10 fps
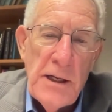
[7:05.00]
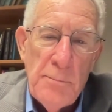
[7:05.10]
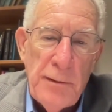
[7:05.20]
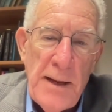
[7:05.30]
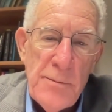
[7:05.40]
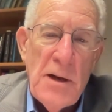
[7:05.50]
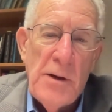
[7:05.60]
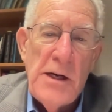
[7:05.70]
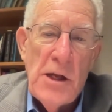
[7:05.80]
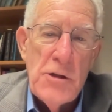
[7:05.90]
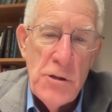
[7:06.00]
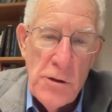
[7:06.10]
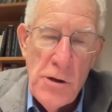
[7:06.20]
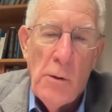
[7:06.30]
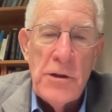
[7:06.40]
can blame somebody that
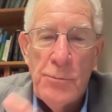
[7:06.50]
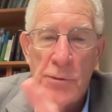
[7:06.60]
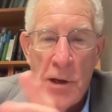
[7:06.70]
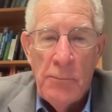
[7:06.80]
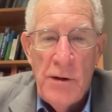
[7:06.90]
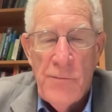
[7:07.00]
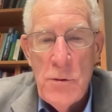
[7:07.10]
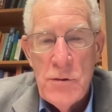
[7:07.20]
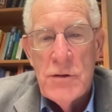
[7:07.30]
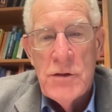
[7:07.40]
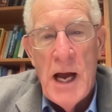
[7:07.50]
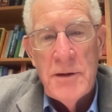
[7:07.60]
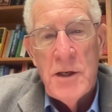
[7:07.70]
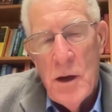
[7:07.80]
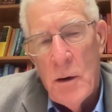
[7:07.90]
should know and and refuses not
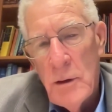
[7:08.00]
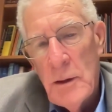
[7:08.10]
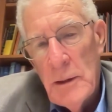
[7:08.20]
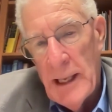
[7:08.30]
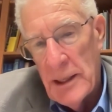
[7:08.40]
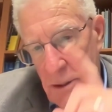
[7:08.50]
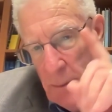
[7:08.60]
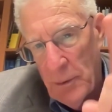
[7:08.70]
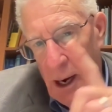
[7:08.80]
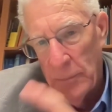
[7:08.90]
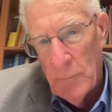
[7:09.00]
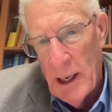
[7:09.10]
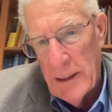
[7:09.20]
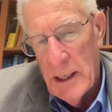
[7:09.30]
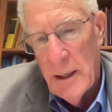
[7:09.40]
to know. That's mm-hmm. the problem
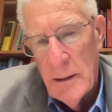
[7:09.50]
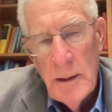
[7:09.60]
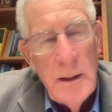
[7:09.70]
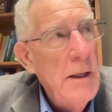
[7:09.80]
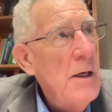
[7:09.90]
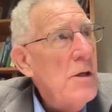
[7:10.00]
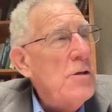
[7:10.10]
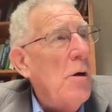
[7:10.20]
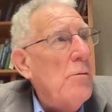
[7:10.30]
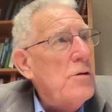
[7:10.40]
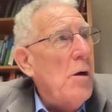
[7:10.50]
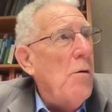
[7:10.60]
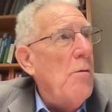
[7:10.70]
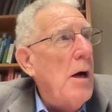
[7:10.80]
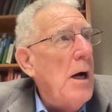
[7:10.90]
right there. So
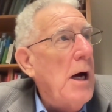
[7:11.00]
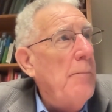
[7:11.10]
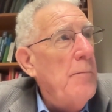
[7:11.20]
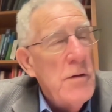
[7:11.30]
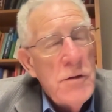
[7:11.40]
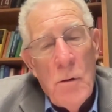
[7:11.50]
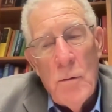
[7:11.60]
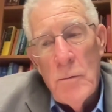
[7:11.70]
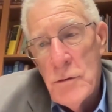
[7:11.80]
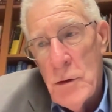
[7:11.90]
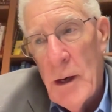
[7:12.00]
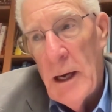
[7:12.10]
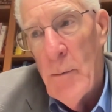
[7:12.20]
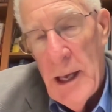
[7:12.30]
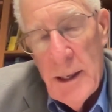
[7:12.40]
so um so so
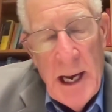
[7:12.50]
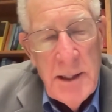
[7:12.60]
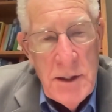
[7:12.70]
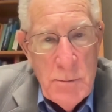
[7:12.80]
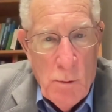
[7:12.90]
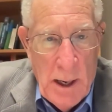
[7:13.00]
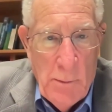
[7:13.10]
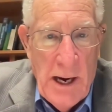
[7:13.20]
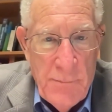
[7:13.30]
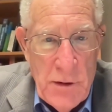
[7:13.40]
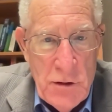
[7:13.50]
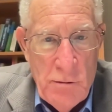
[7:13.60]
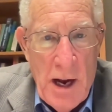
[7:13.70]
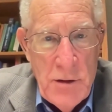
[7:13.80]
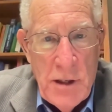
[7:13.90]
anyway, that that's why we have this
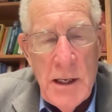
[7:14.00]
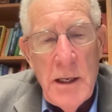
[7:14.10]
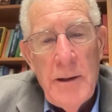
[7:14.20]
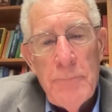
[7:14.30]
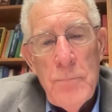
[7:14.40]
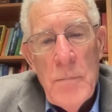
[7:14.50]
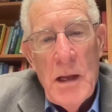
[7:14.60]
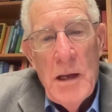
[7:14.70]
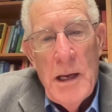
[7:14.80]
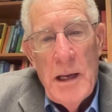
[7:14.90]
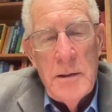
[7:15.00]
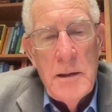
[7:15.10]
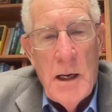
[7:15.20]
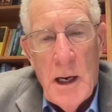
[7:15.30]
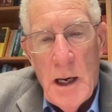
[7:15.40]
tragedy. And
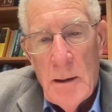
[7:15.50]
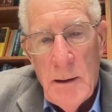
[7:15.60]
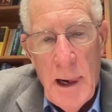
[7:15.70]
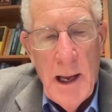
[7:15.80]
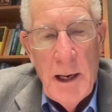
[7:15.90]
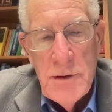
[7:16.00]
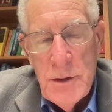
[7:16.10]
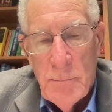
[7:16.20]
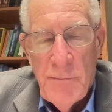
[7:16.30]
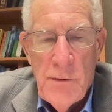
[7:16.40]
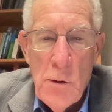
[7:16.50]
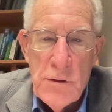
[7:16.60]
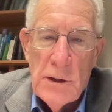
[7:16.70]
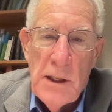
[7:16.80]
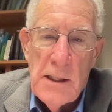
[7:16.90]
uh, and it's a
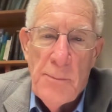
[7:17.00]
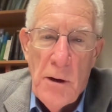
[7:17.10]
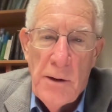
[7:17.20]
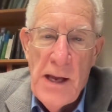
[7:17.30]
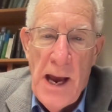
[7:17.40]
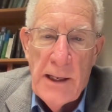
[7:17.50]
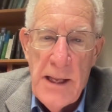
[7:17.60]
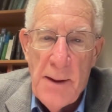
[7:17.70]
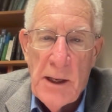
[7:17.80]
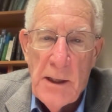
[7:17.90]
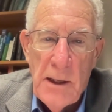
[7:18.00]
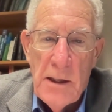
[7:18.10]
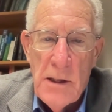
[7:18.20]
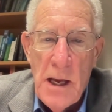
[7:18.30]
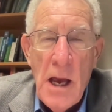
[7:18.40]
refusal on the part of the academic
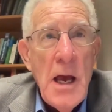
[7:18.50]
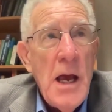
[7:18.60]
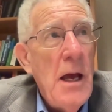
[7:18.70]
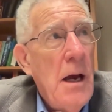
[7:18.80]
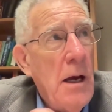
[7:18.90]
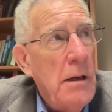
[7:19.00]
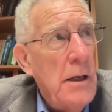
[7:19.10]
uh,